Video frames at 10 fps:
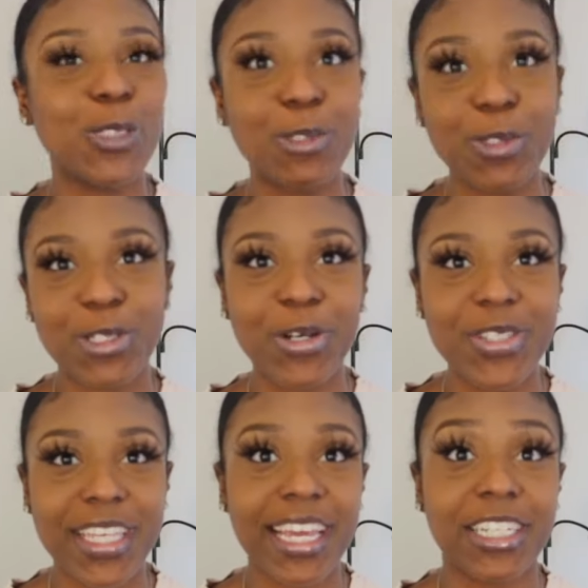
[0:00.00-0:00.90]
she was so
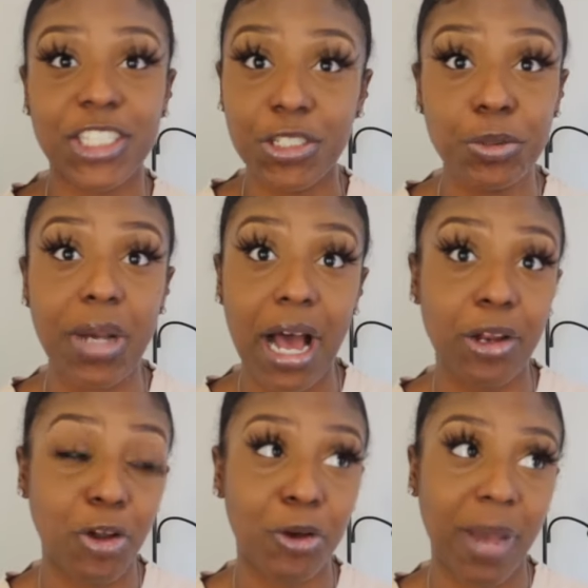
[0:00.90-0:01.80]
scared because she knew how
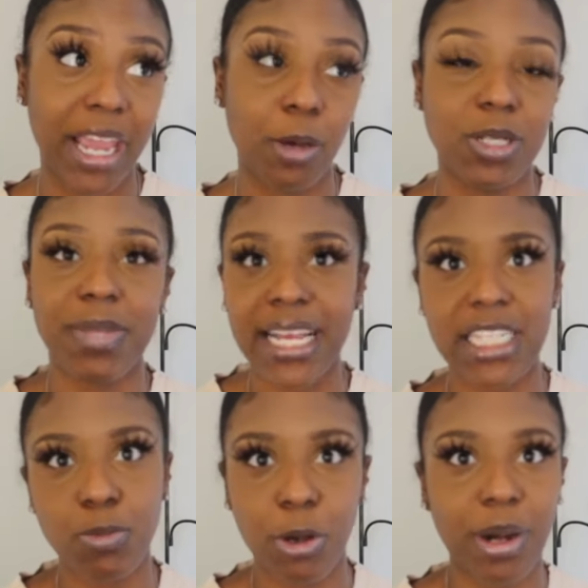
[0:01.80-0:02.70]
long my hair was. But at
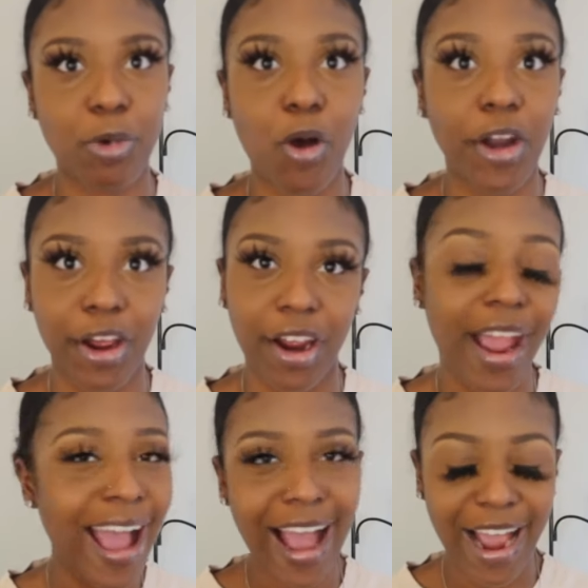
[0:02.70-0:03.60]
this point when I'm going to her,
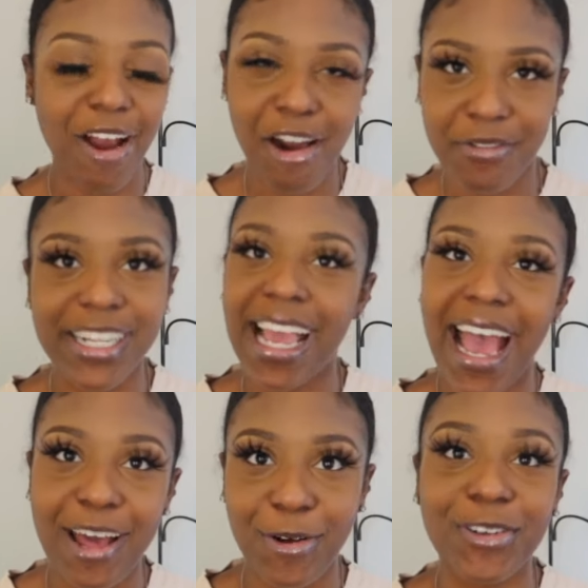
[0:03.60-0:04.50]
I already
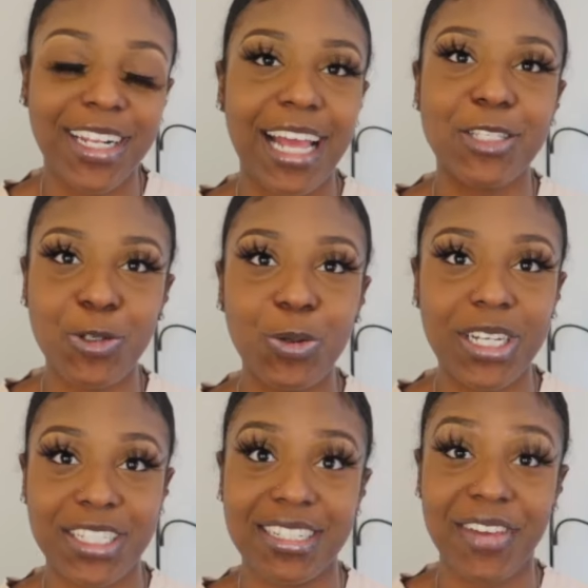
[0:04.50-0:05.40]
had only like 2
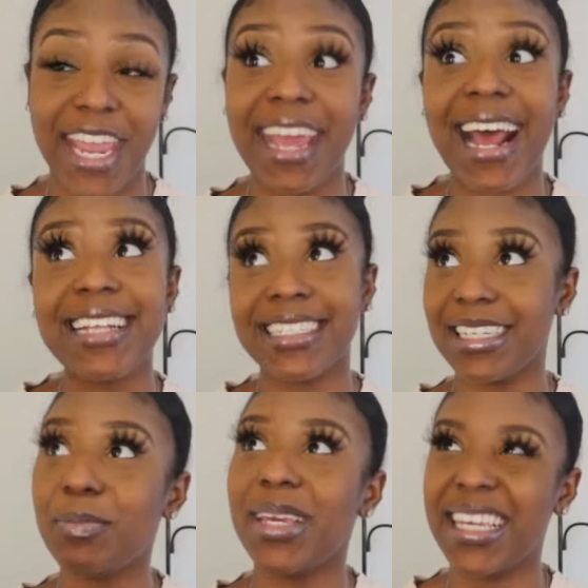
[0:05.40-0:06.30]
inches of hair. And I
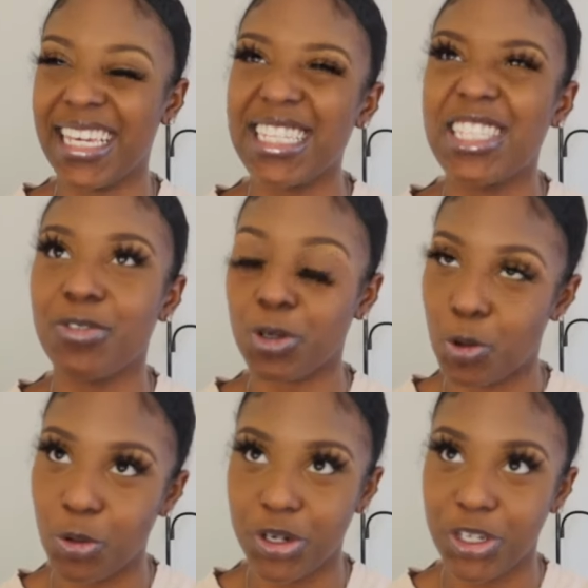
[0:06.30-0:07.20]
did begin to
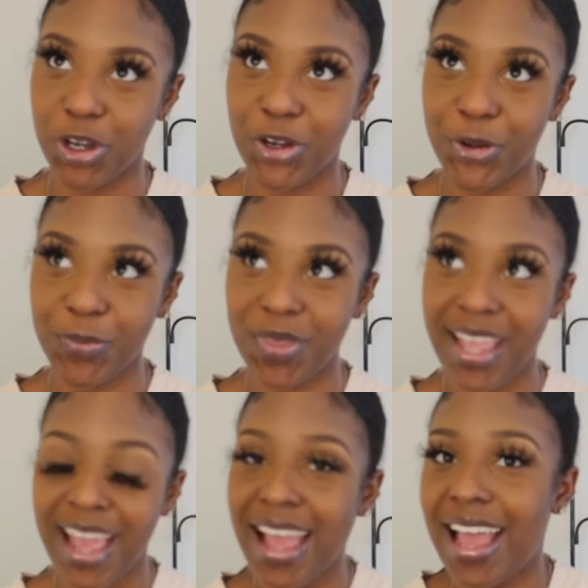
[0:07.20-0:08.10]
record, y'all.
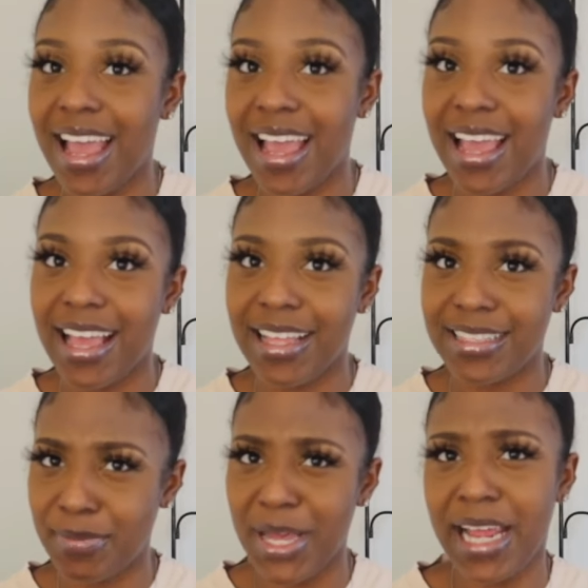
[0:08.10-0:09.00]

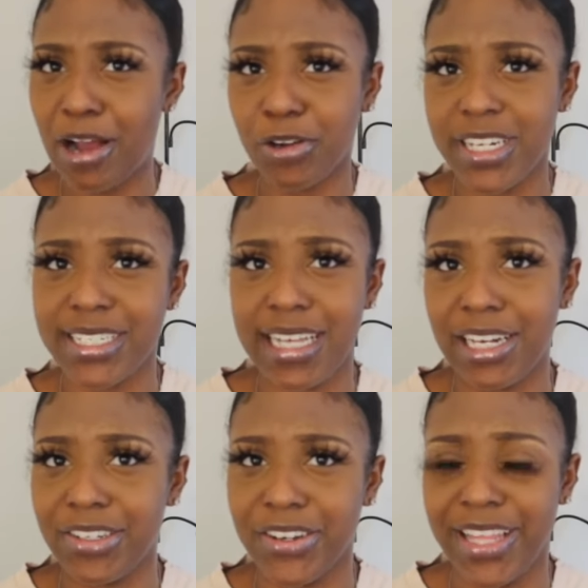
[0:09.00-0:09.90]
Depending how crazy I
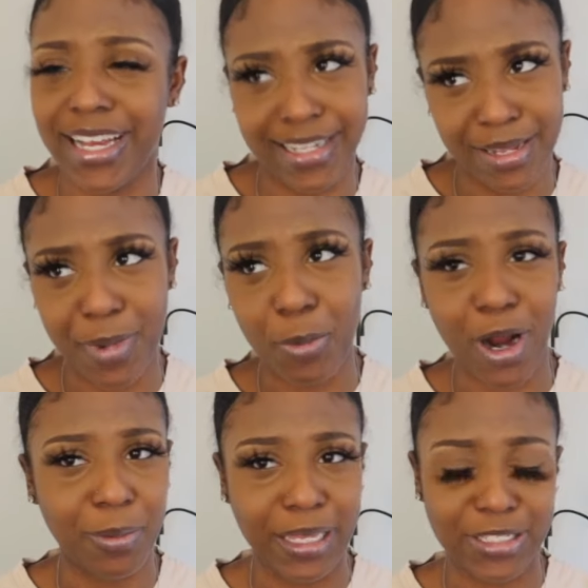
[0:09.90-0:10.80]
look on that clip, I'll
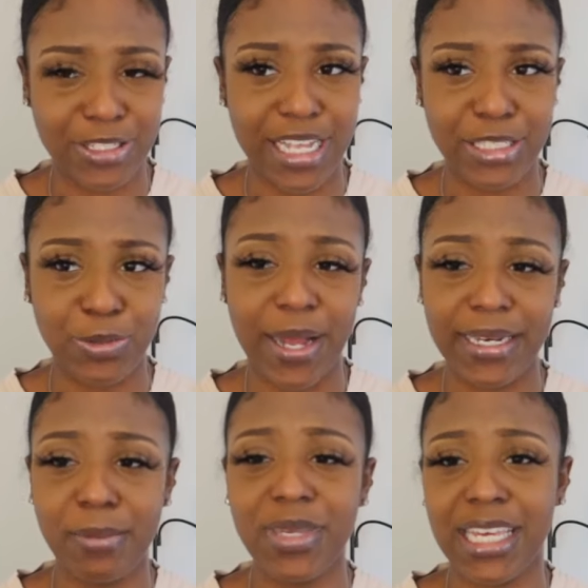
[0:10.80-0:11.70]
probably insert that too. I
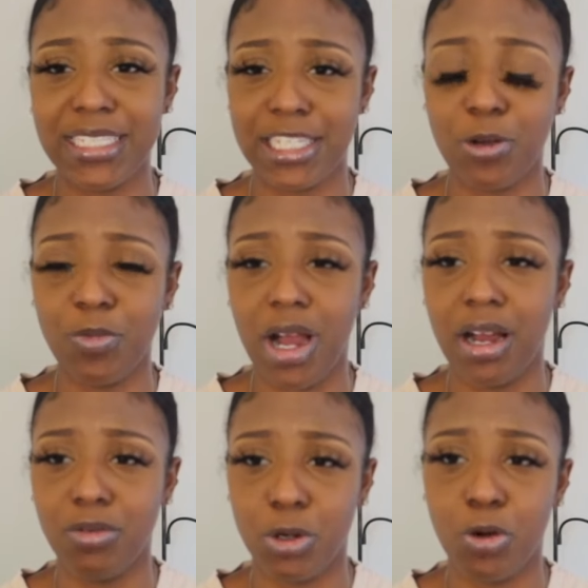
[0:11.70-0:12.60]
did begin
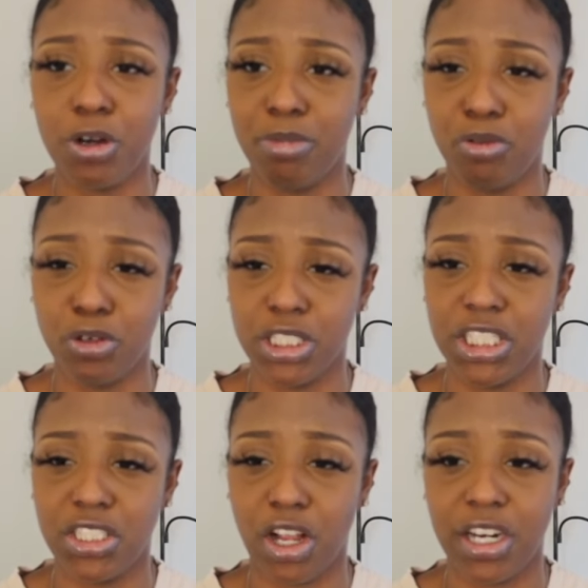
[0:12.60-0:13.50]
to record before
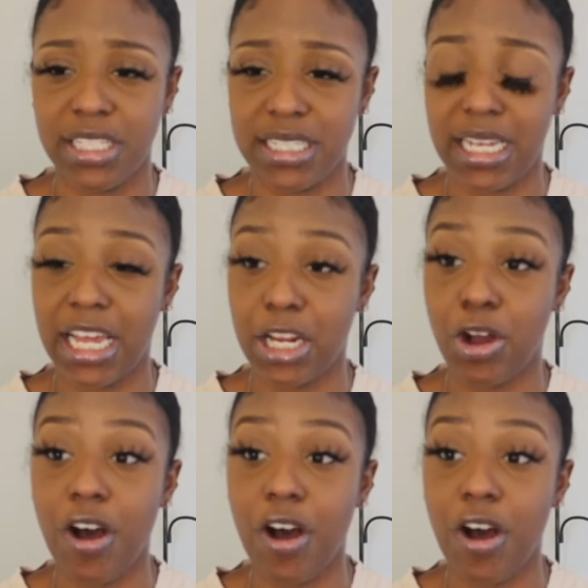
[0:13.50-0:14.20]
she started to cut it